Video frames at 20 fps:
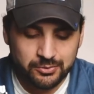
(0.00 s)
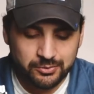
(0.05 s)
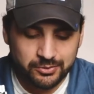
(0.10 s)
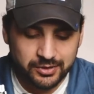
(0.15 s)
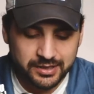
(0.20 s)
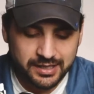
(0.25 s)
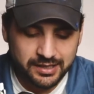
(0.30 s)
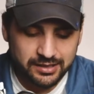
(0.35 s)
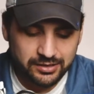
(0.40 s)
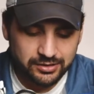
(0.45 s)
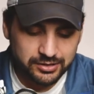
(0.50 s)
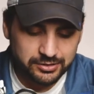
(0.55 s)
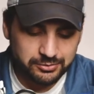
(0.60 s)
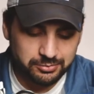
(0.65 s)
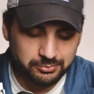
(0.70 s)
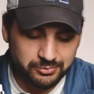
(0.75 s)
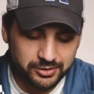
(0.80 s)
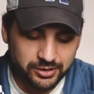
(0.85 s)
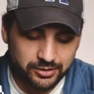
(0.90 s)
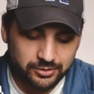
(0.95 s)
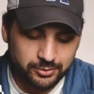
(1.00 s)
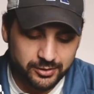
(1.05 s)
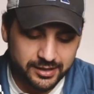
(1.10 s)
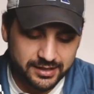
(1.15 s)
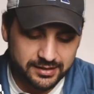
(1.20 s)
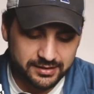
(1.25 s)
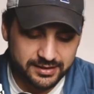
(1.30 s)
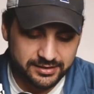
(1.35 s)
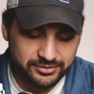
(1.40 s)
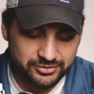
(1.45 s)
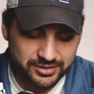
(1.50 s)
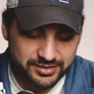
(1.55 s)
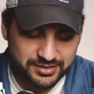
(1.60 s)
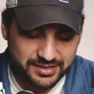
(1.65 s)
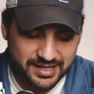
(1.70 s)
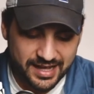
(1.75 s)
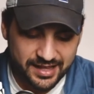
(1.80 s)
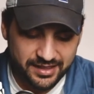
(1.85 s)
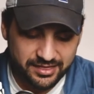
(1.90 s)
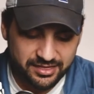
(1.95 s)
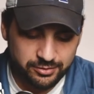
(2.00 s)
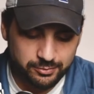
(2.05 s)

we're going to look real quickly just at